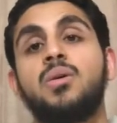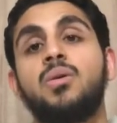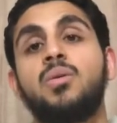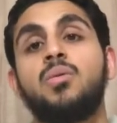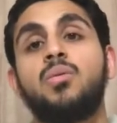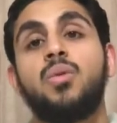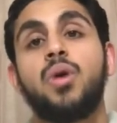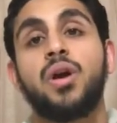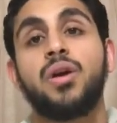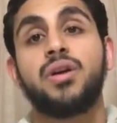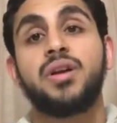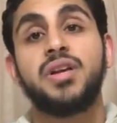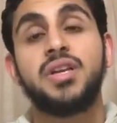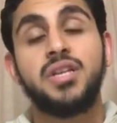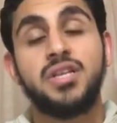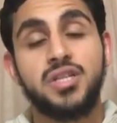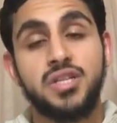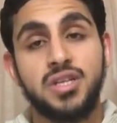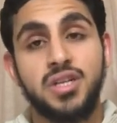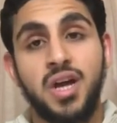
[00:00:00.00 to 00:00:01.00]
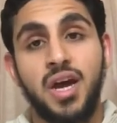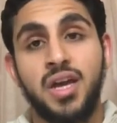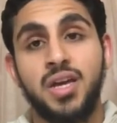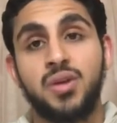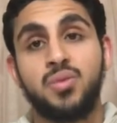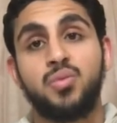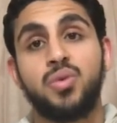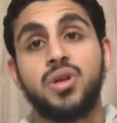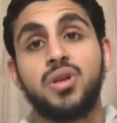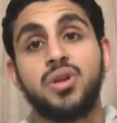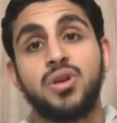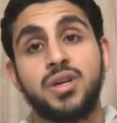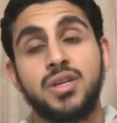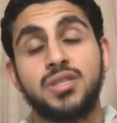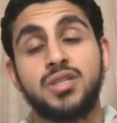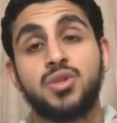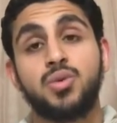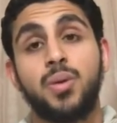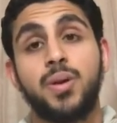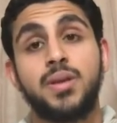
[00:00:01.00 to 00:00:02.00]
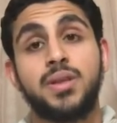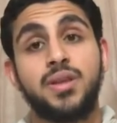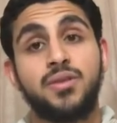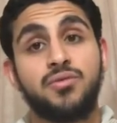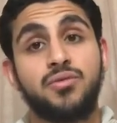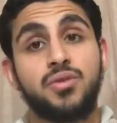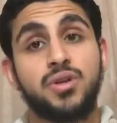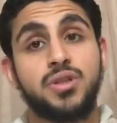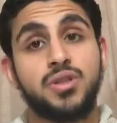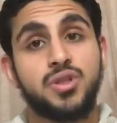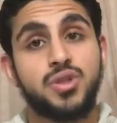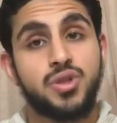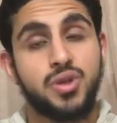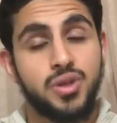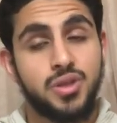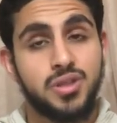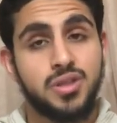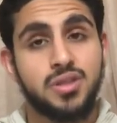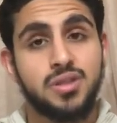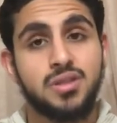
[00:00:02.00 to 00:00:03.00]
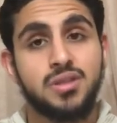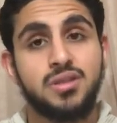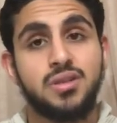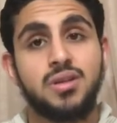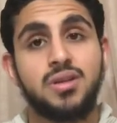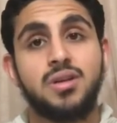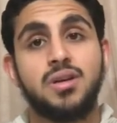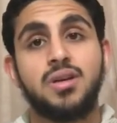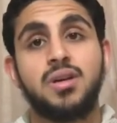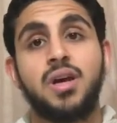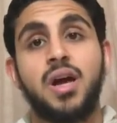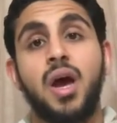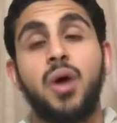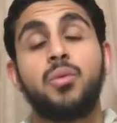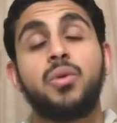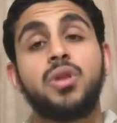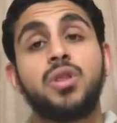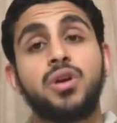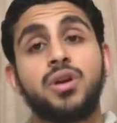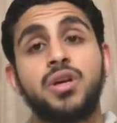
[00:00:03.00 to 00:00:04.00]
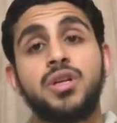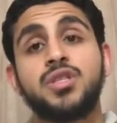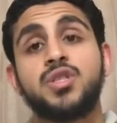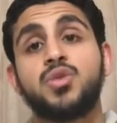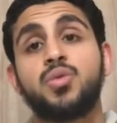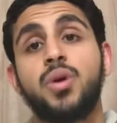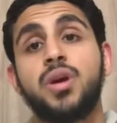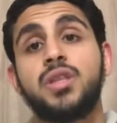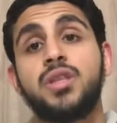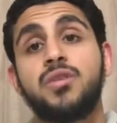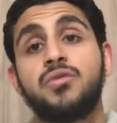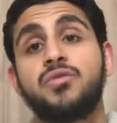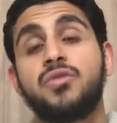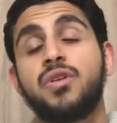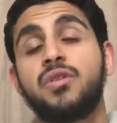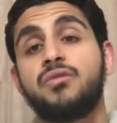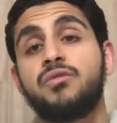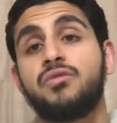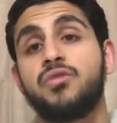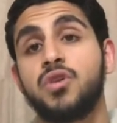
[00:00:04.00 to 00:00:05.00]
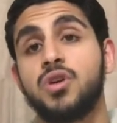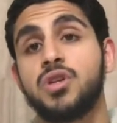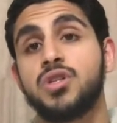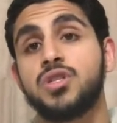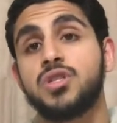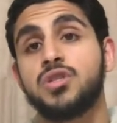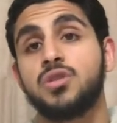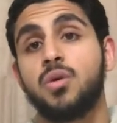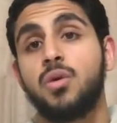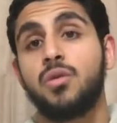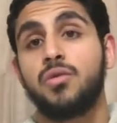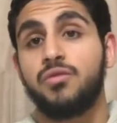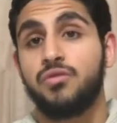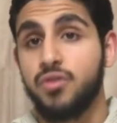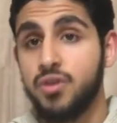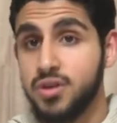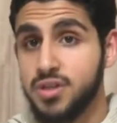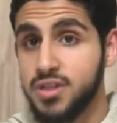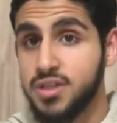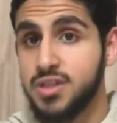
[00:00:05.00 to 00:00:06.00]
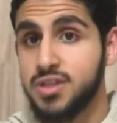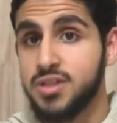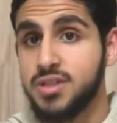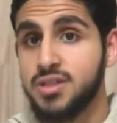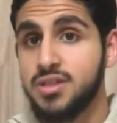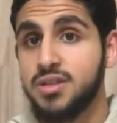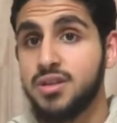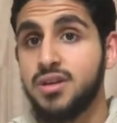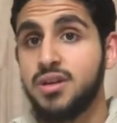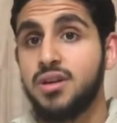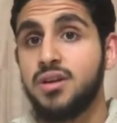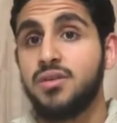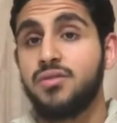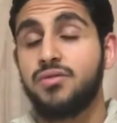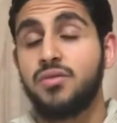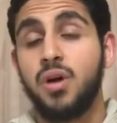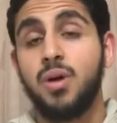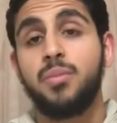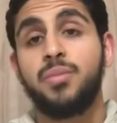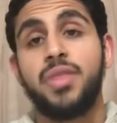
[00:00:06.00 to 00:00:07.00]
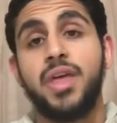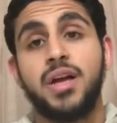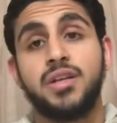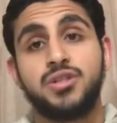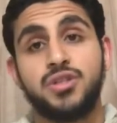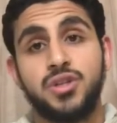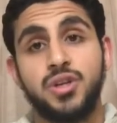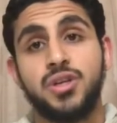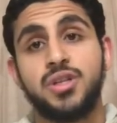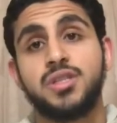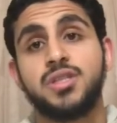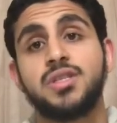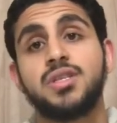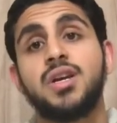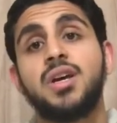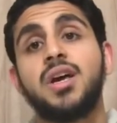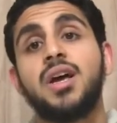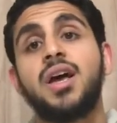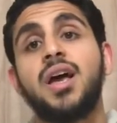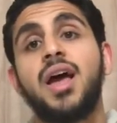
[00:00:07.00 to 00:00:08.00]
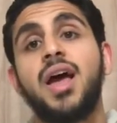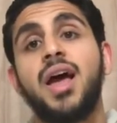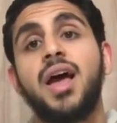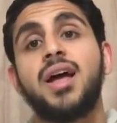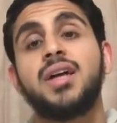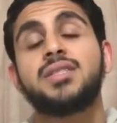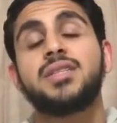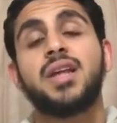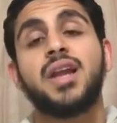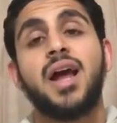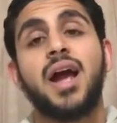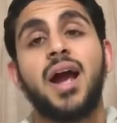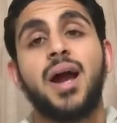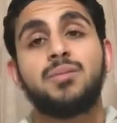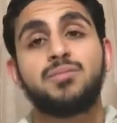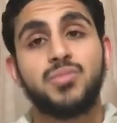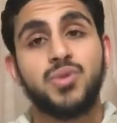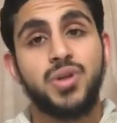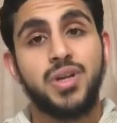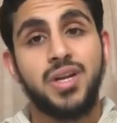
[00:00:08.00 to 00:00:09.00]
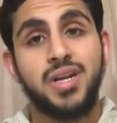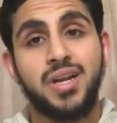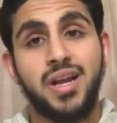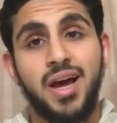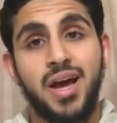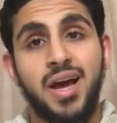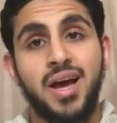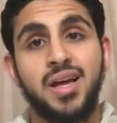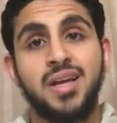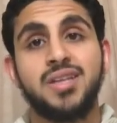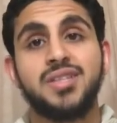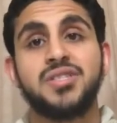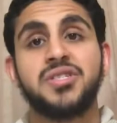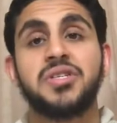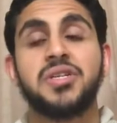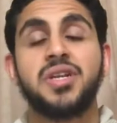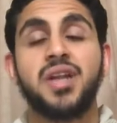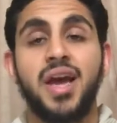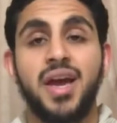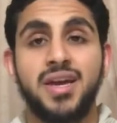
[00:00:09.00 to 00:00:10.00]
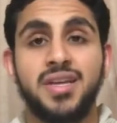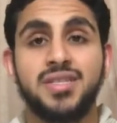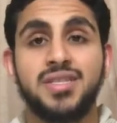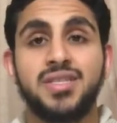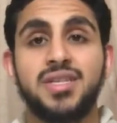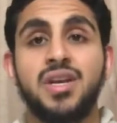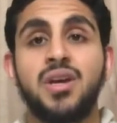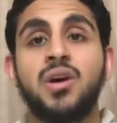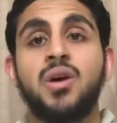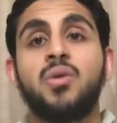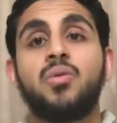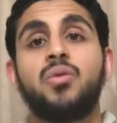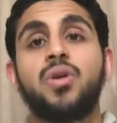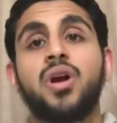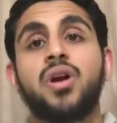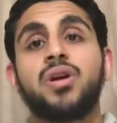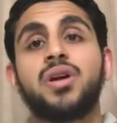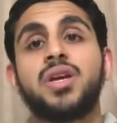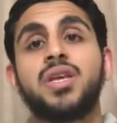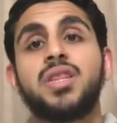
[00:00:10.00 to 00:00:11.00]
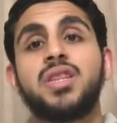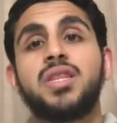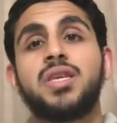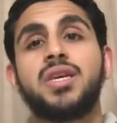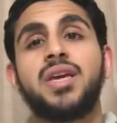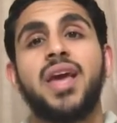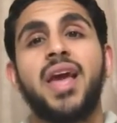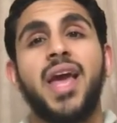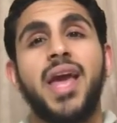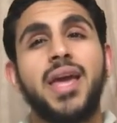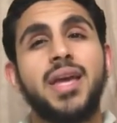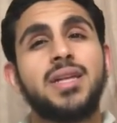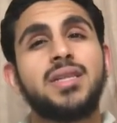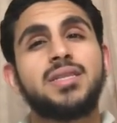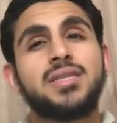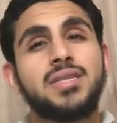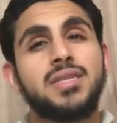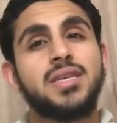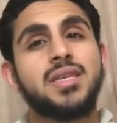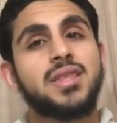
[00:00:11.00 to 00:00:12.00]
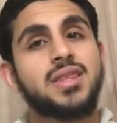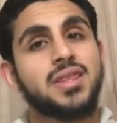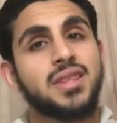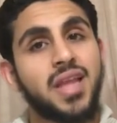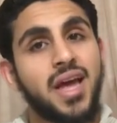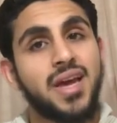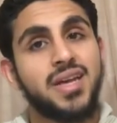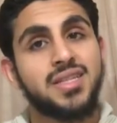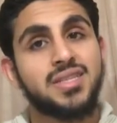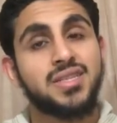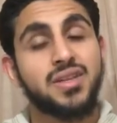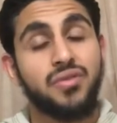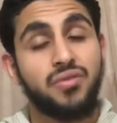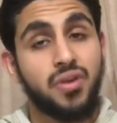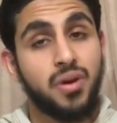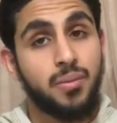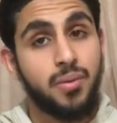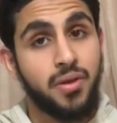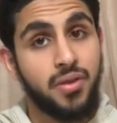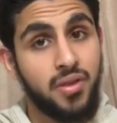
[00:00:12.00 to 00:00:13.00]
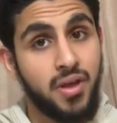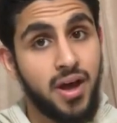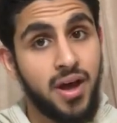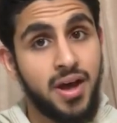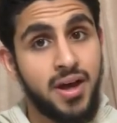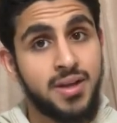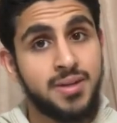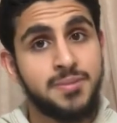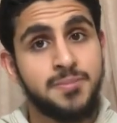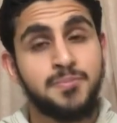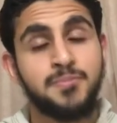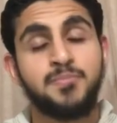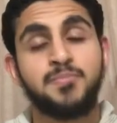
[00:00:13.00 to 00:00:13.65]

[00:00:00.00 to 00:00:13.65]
where each night we look into a different juz and we look into a different verse or verses from that juz. And alhamdulillah, tonight we are in the 18th night of Ramadan,